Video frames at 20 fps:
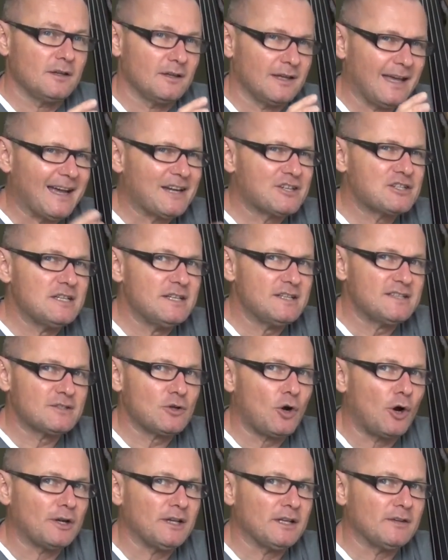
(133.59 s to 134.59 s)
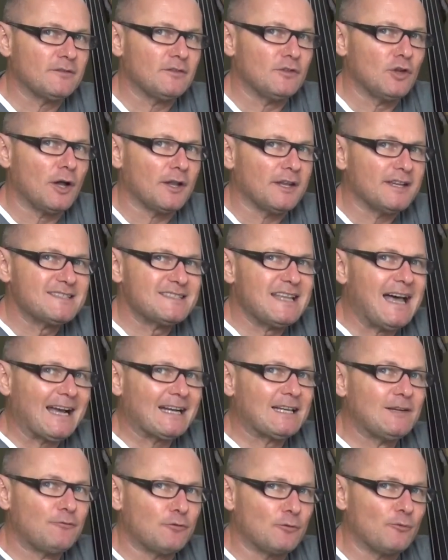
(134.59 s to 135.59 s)
actually starting not
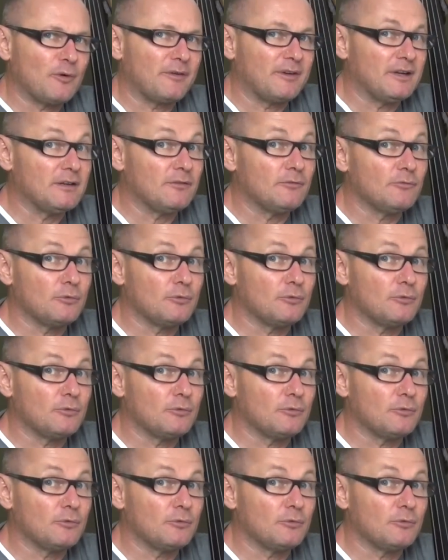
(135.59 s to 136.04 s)
exactly from where it